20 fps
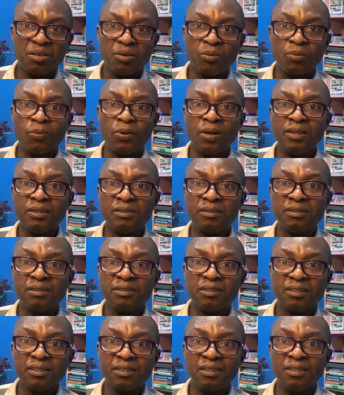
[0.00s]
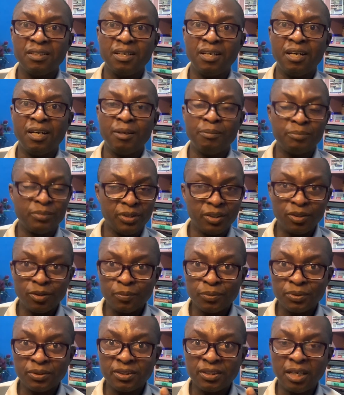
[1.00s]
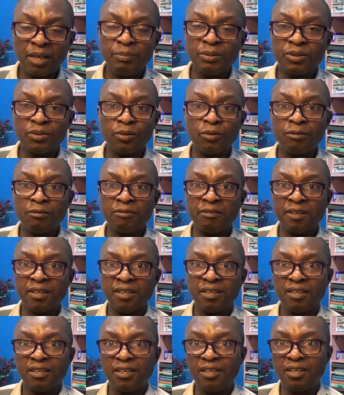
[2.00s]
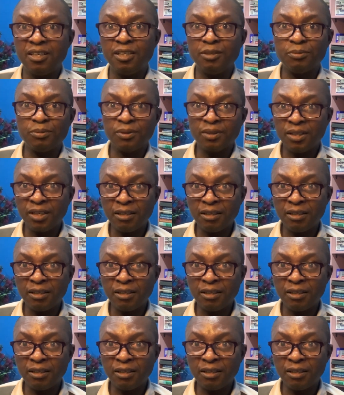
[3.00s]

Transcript: once Tinubu's time is over, he would